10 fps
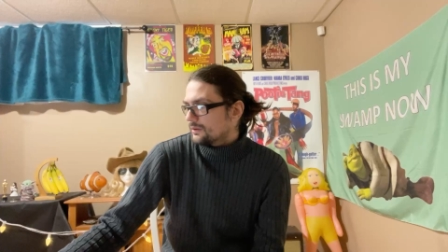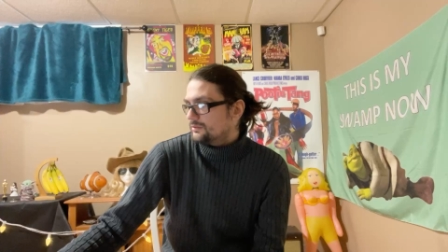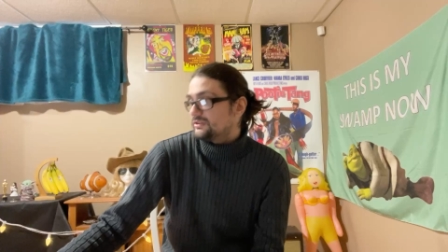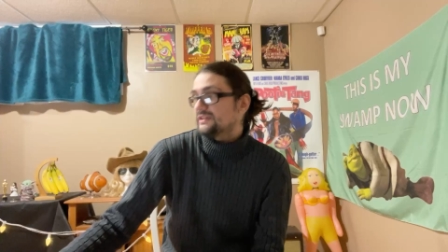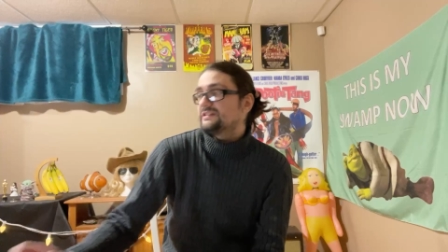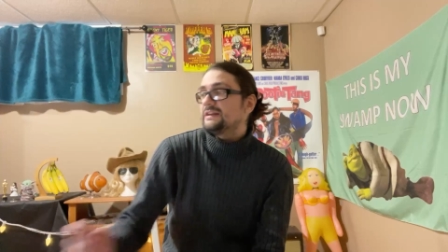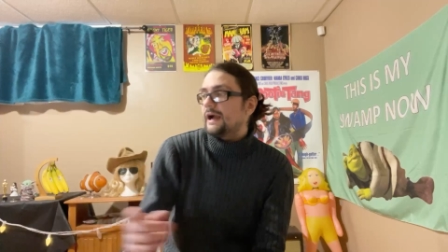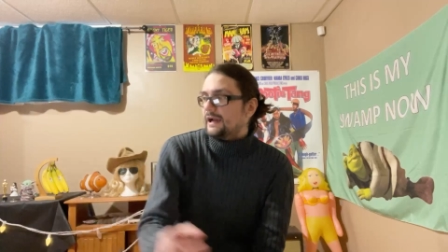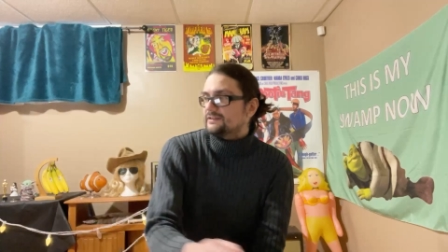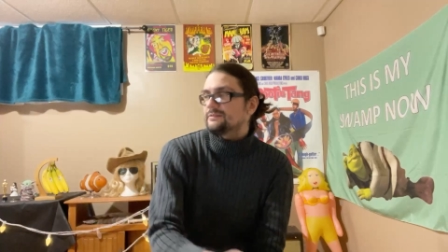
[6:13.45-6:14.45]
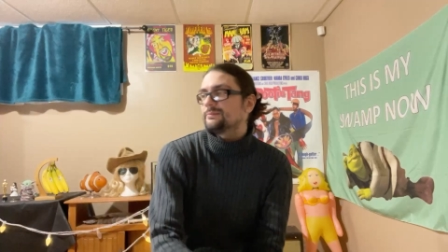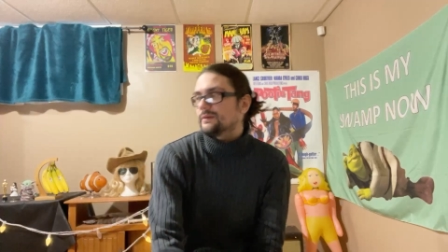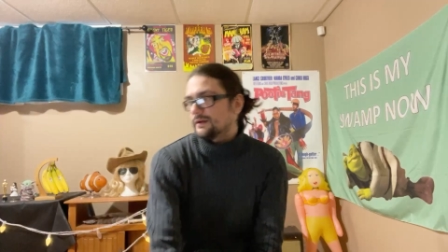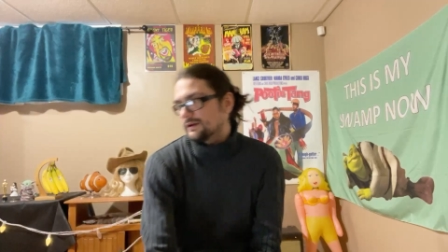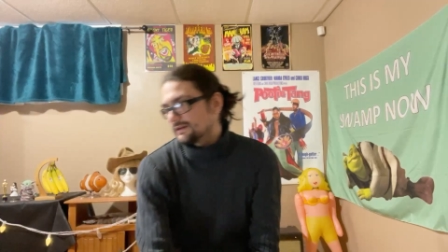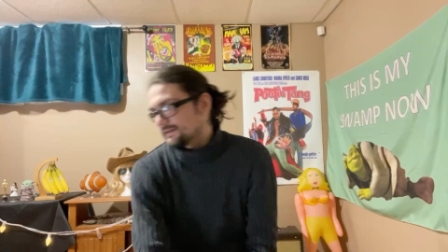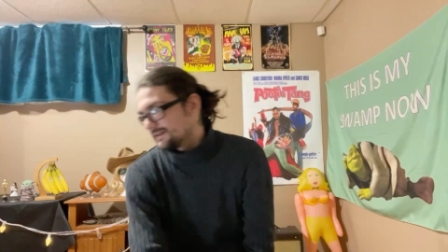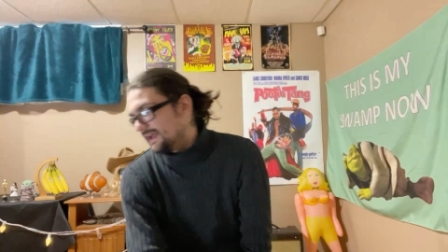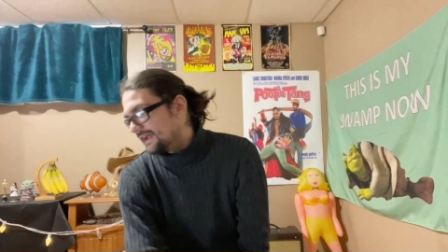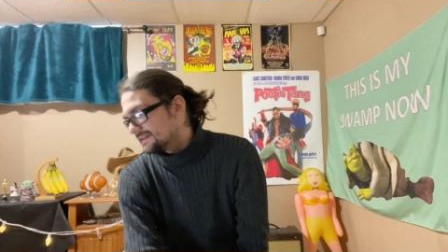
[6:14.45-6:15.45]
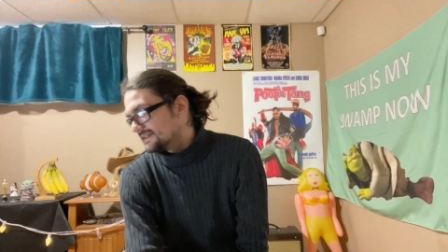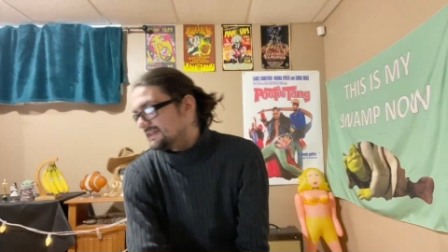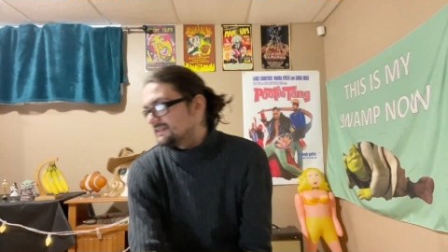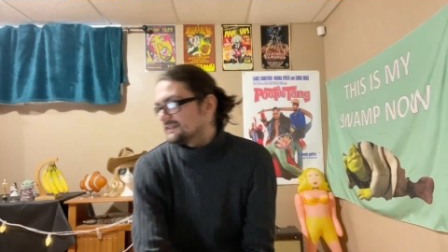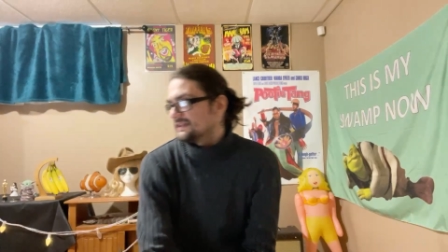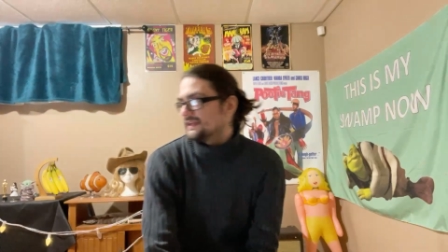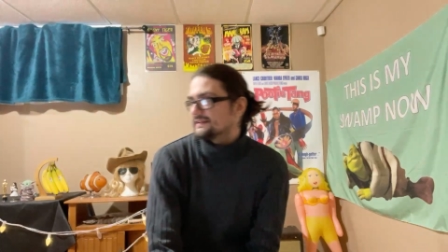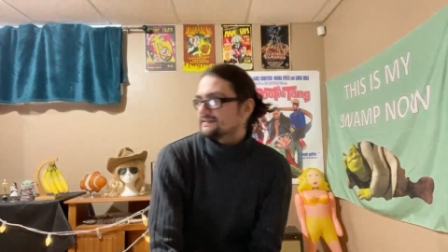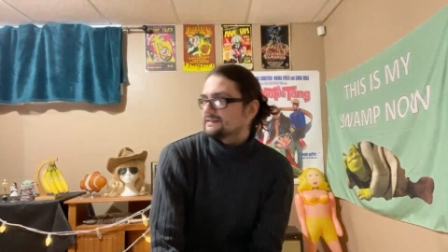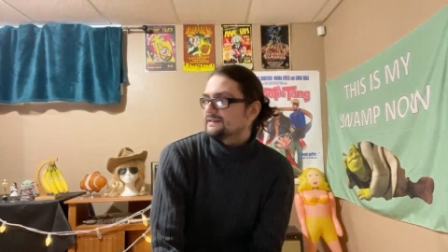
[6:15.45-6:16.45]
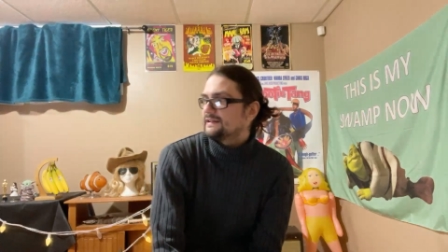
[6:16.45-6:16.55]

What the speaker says: Jesse Eisenberg, yes, he's in this.